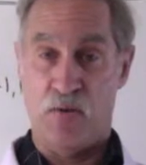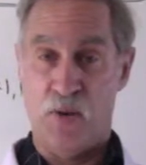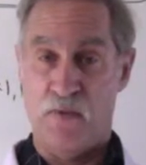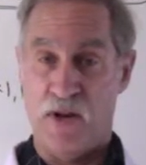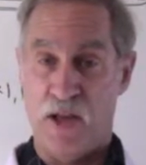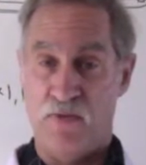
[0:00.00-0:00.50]

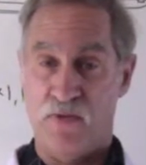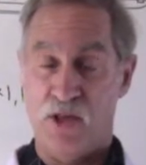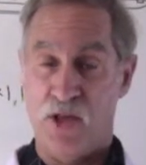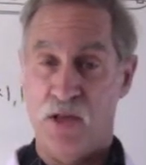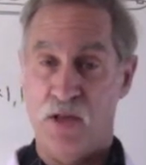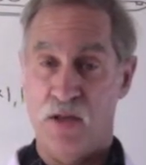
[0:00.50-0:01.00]
we've left
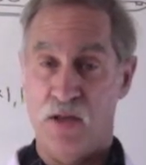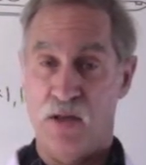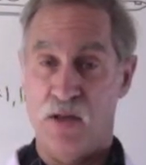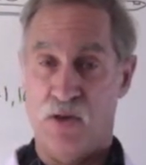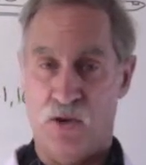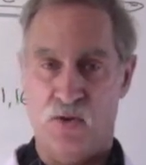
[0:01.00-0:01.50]
the
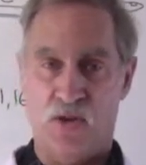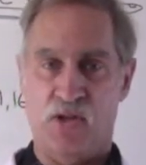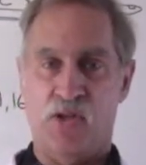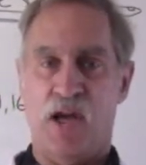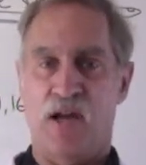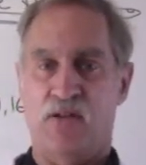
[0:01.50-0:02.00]

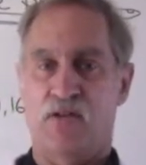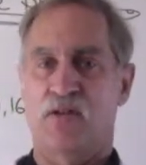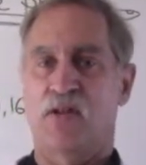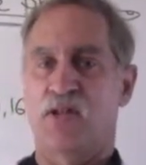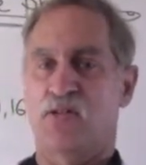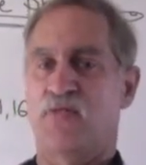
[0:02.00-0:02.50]
units out.
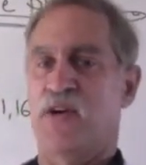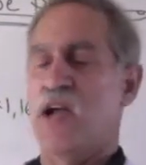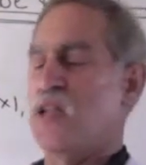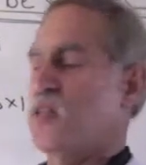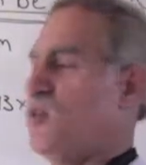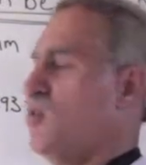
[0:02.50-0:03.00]
Let's
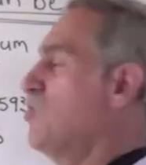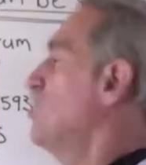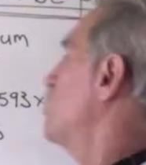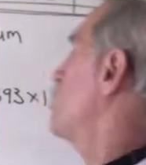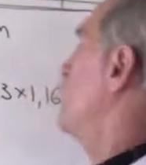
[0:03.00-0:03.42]
find the units.